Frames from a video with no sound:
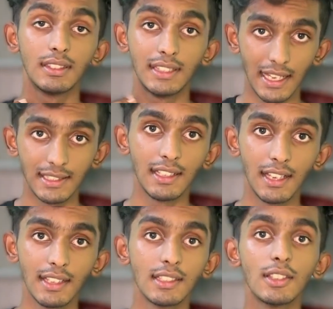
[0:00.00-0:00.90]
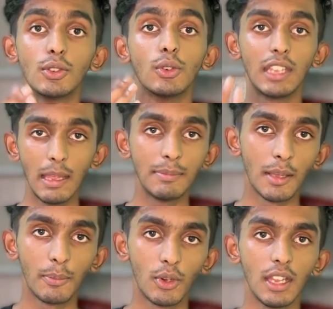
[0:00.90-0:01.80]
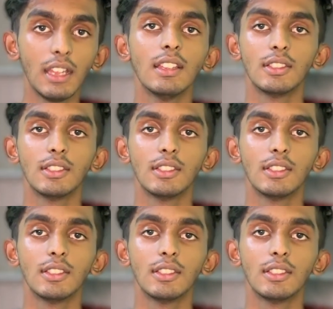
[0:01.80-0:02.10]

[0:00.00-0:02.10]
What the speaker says: That's it guys. So keep supporting.